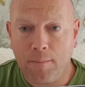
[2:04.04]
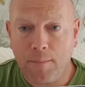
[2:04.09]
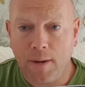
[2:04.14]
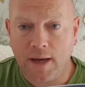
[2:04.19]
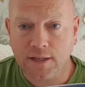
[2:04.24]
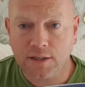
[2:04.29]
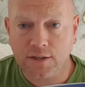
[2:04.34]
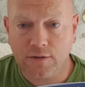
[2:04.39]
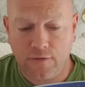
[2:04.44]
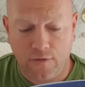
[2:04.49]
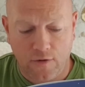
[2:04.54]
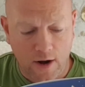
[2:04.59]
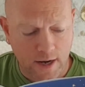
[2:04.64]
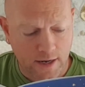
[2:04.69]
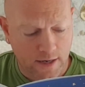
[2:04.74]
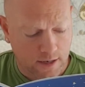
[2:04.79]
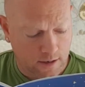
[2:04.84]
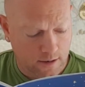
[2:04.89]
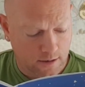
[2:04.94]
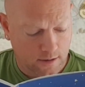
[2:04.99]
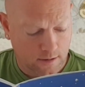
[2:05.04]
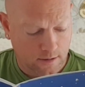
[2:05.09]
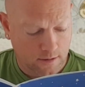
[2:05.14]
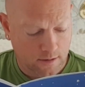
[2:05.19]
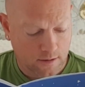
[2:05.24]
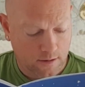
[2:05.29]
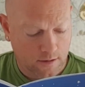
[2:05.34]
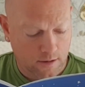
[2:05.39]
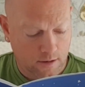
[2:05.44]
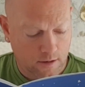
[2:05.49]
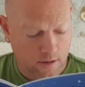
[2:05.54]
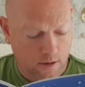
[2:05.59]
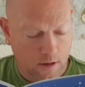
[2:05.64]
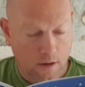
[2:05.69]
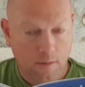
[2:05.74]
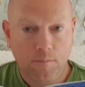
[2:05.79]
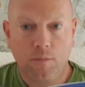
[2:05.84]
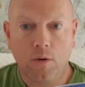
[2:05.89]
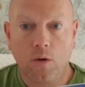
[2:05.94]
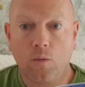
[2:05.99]
back to Fred.
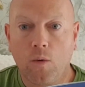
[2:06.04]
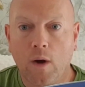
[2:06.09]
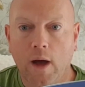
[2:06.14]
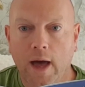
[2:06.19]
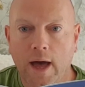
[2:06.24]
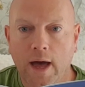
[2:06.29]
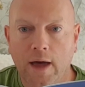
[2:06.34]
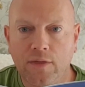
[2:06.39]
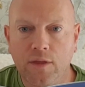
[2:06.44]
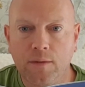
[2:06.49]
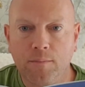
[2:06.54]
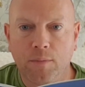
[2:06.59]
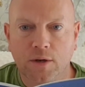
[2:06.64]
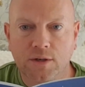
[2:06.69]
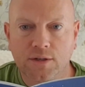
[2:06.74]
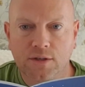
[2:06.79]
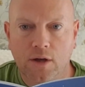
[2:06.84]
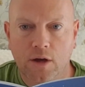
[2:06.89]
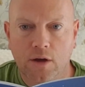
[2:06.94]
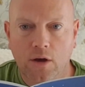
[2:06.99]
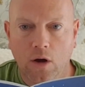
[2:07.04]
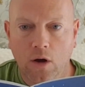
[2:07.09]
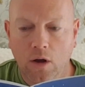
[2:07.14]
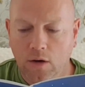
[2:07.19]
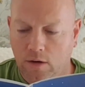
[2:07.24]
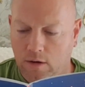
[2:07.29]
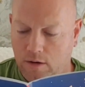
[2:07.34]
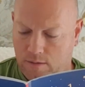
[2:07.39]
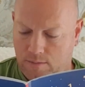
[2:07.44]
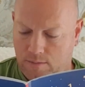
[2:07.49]
But where had the busker gone?